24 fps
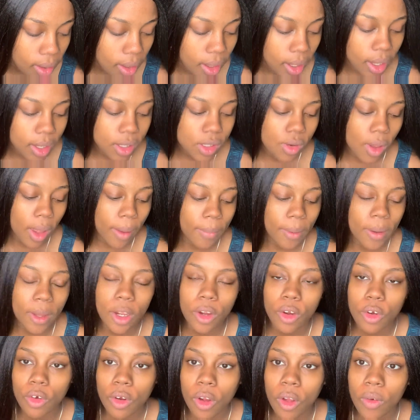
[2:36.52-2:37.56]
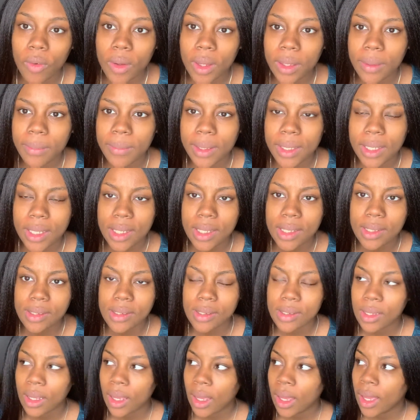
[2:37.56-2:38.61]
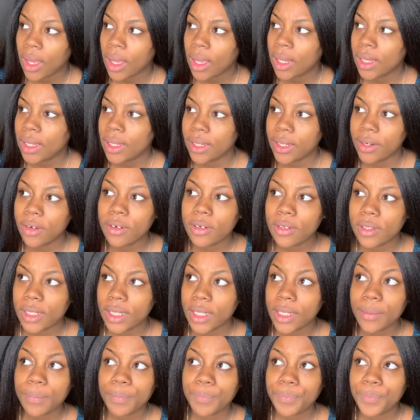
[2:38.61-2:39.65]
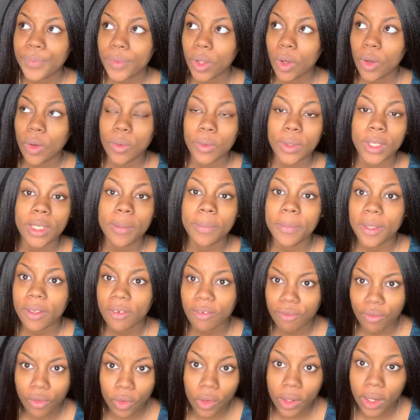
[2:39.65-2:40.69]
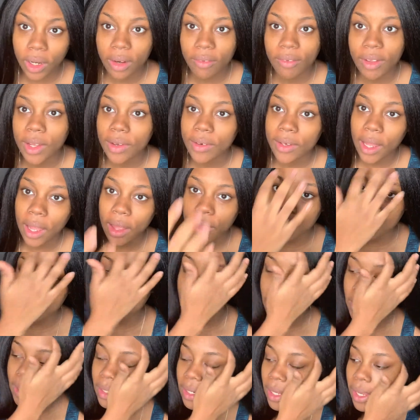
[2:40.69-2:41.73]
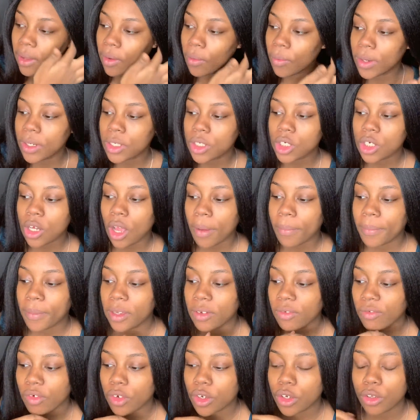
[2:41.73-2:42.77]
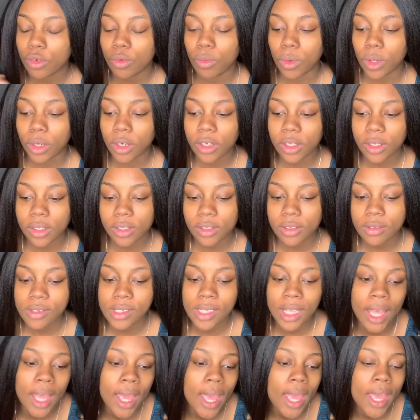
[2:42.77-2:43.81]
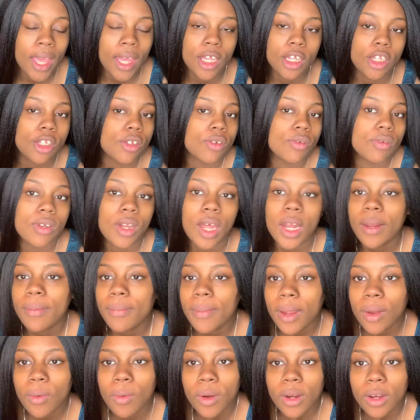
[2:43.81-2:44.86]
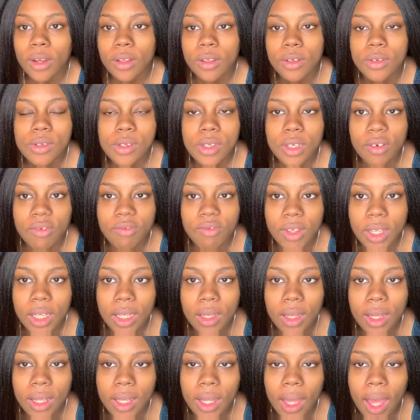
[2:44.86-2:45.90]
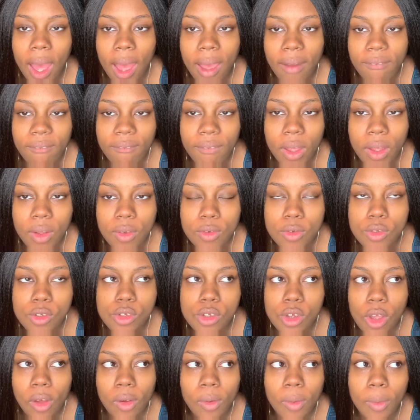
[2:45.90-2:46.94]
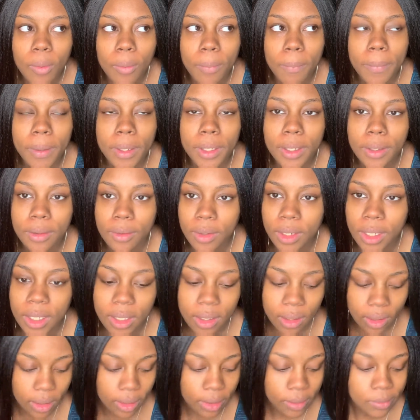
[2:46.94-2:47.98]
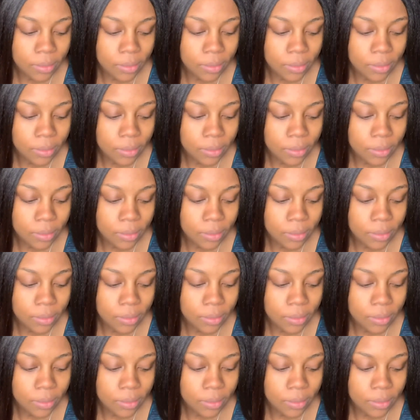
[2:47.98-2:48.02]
and so I put growing because literally a week before I found out I was pregnant, I went shopping for new work clothes, and so none of my work clothes could fit. Like, I felt so bloated.